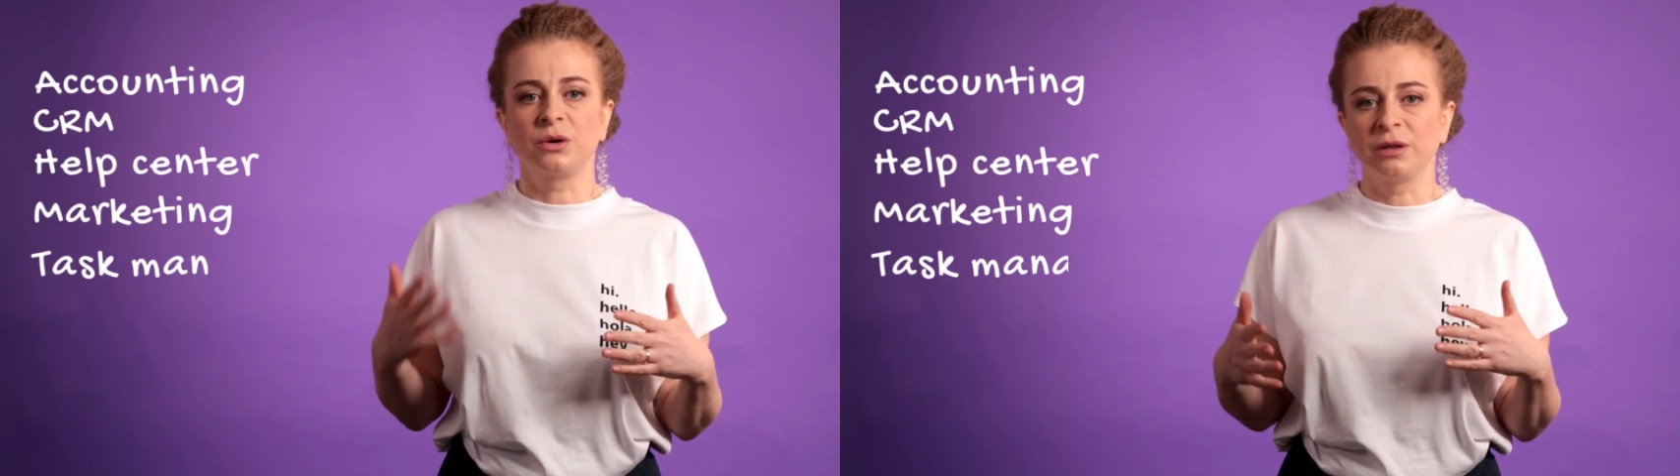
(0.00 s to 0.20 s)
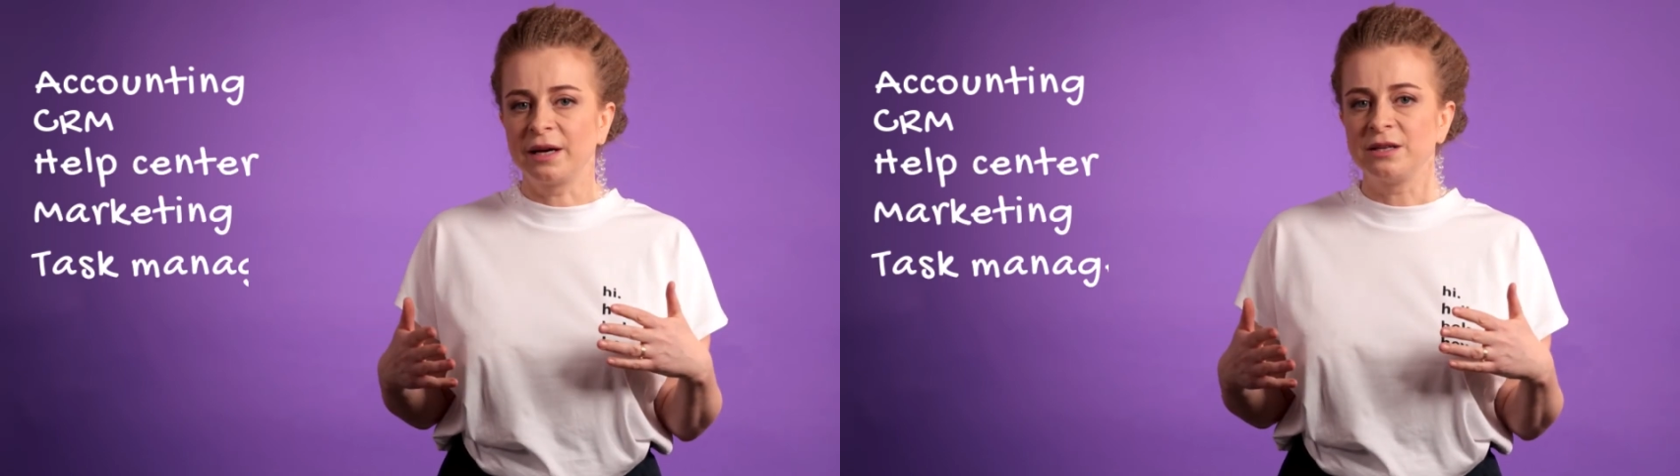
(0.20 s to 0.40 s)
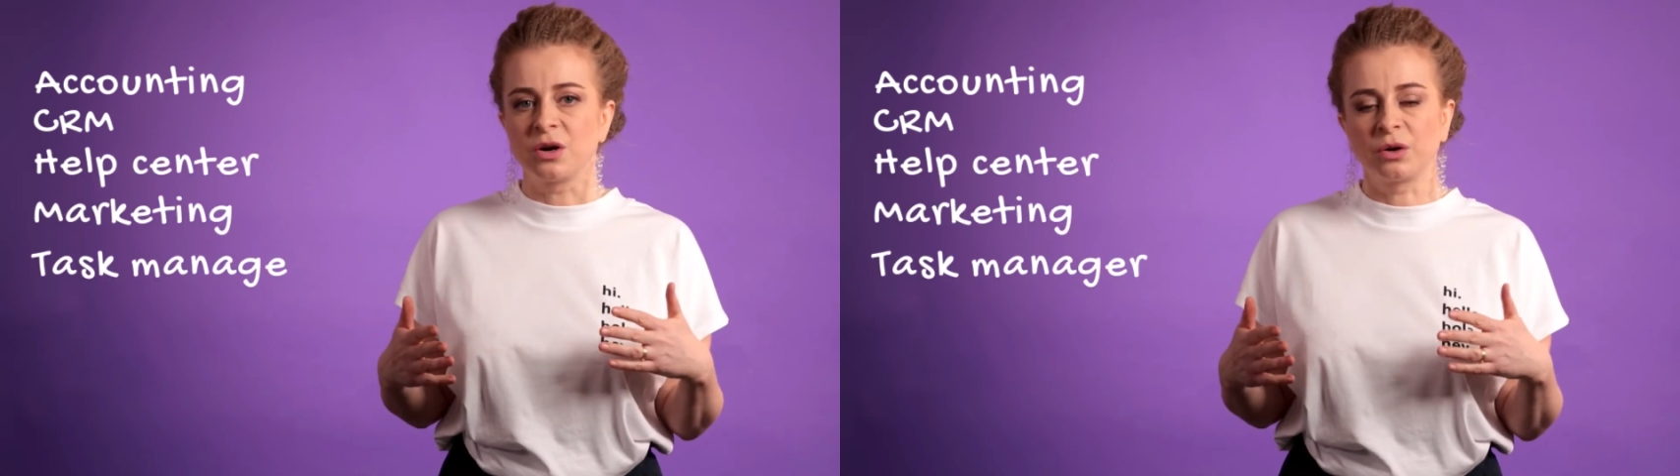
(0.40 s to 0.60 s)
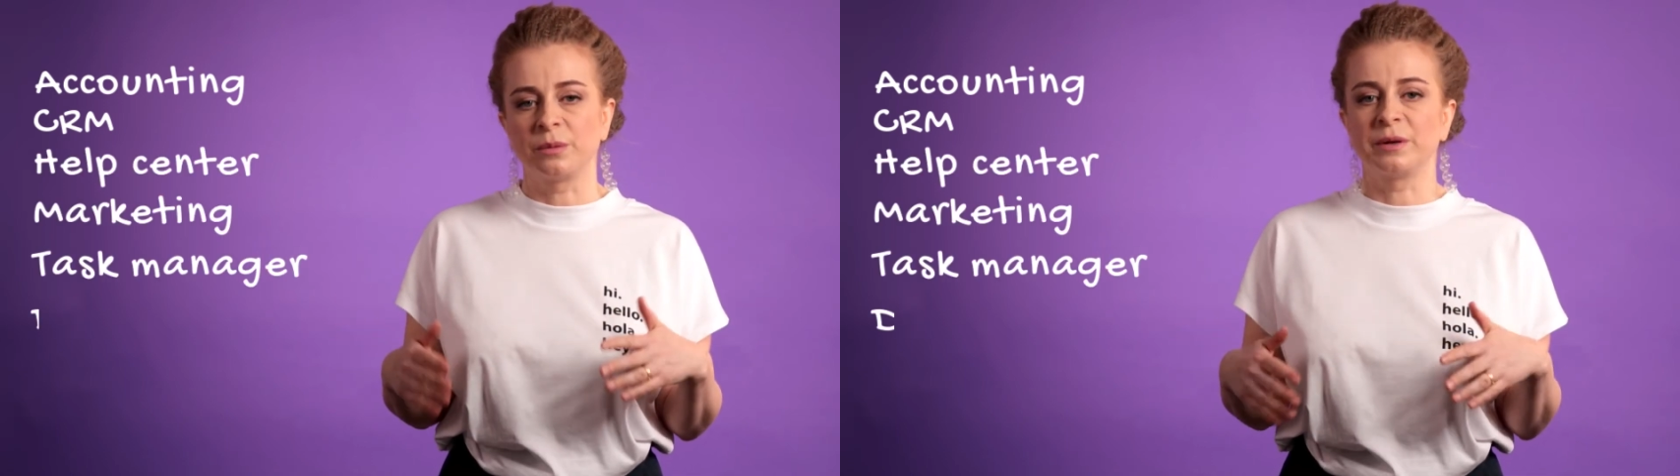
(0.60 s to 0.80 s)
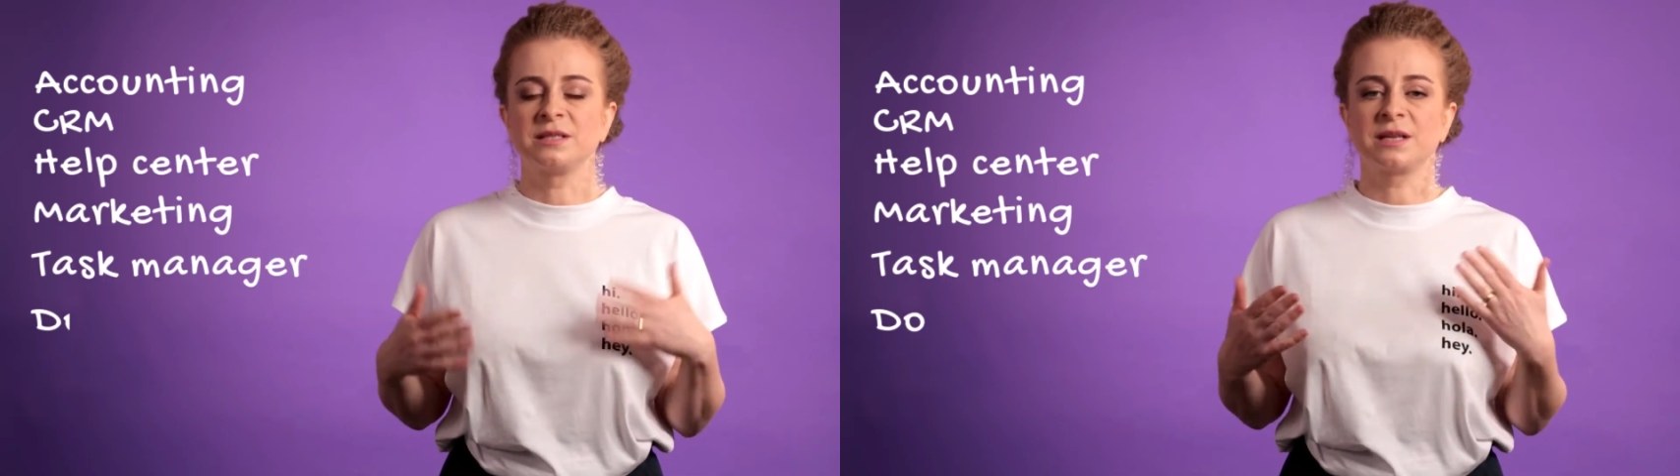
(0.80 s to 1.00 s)
online
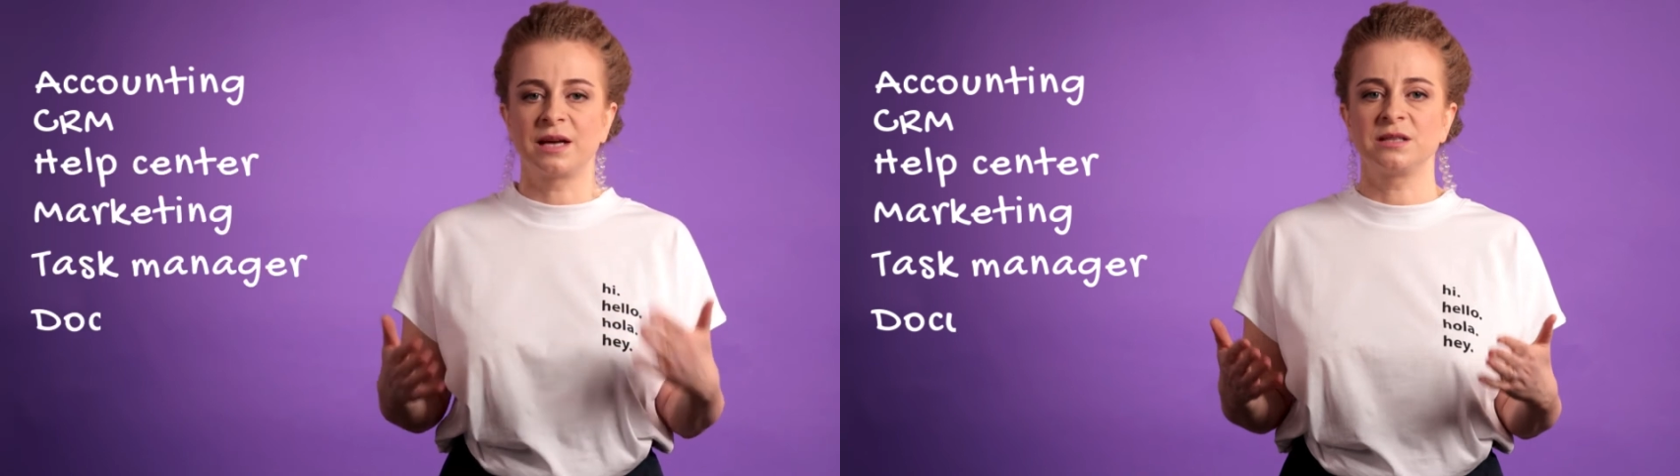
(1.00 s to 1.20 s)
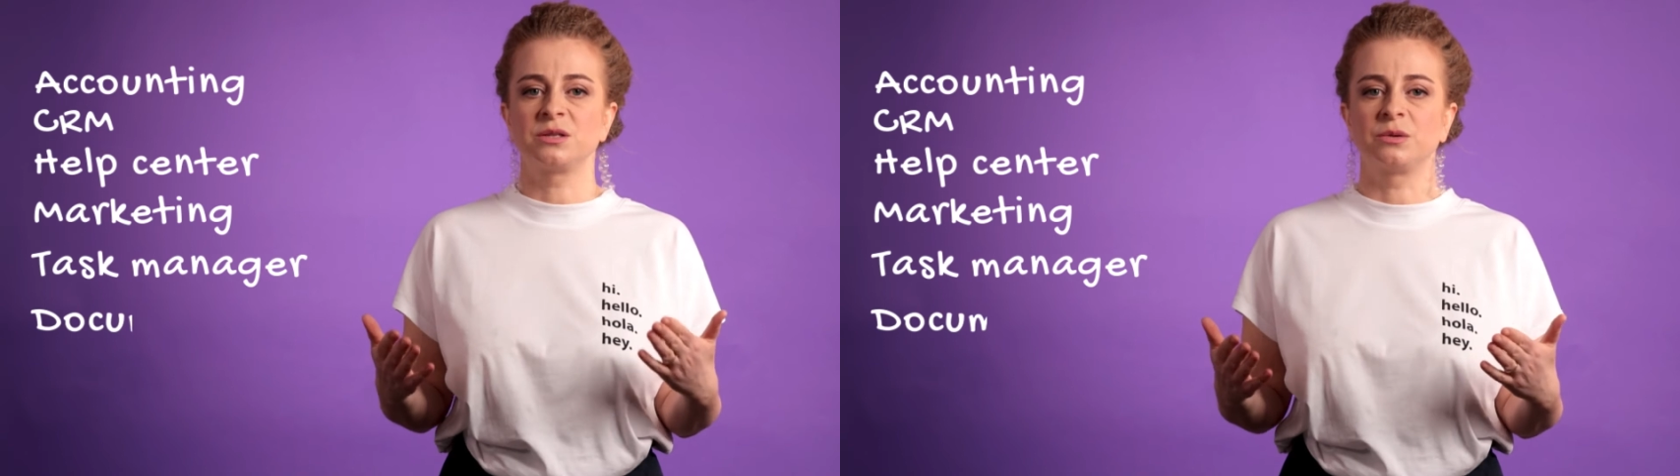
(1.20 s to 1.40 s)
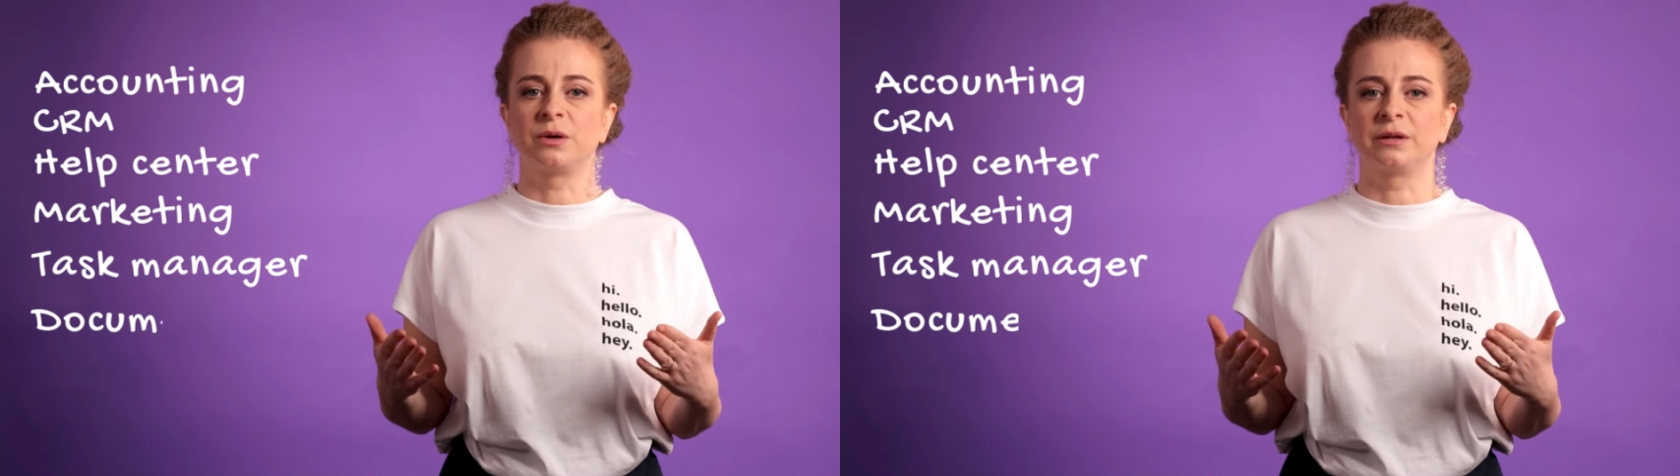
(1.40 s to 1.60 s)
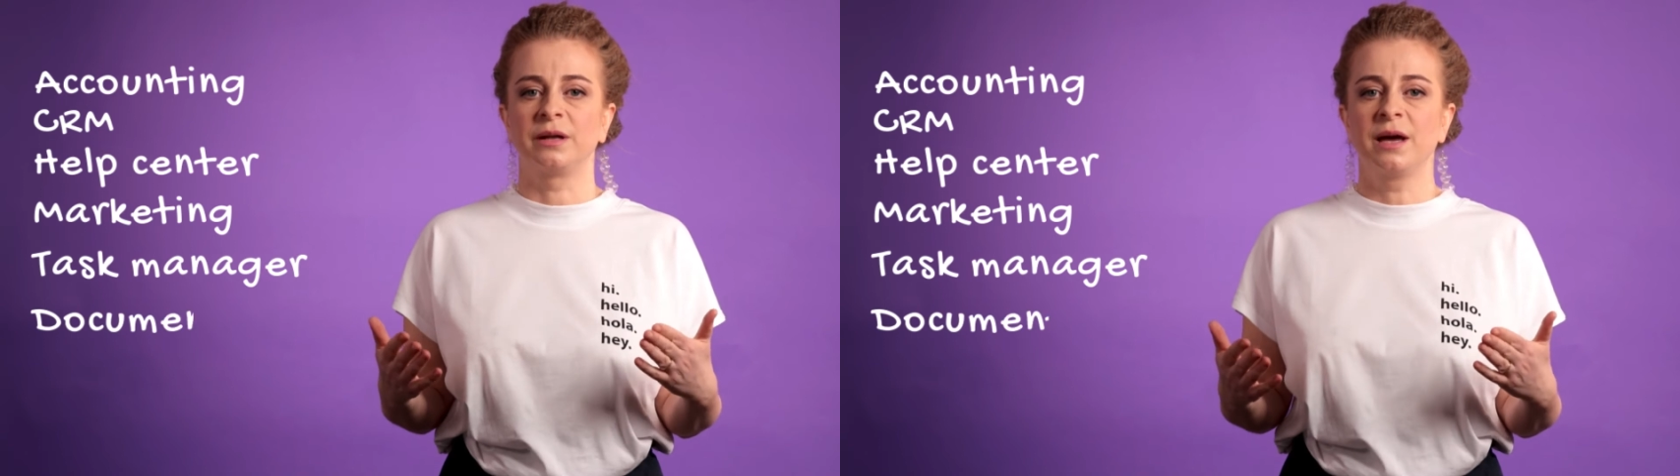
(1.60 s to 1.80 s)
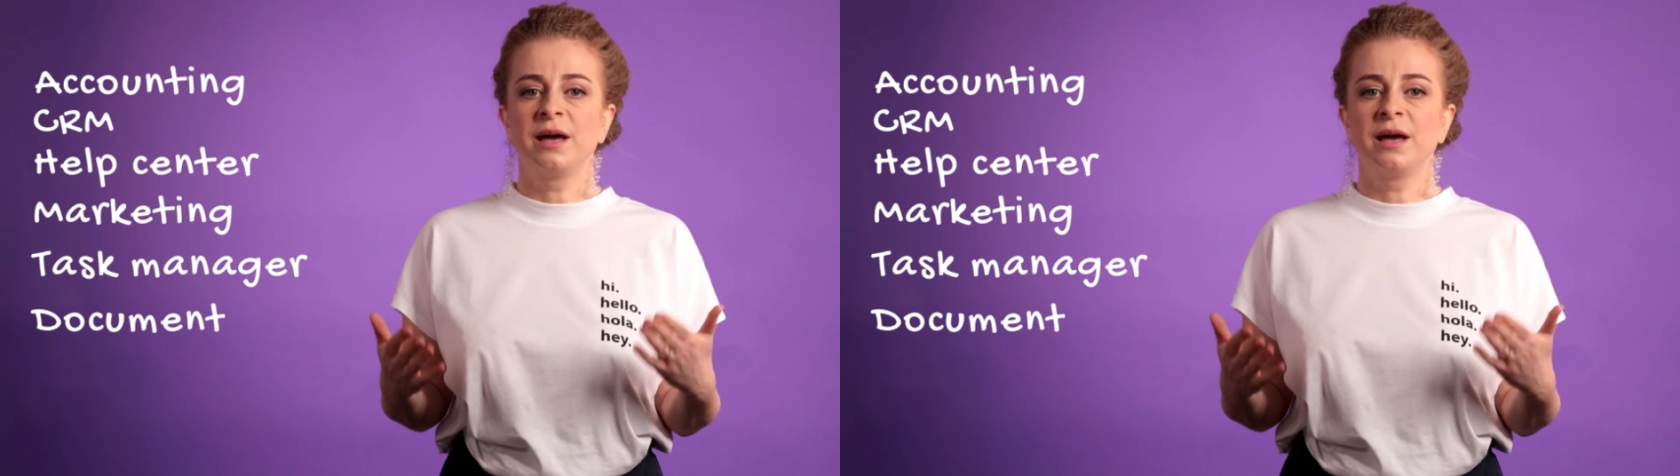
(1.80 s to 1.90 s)
documents, and so on.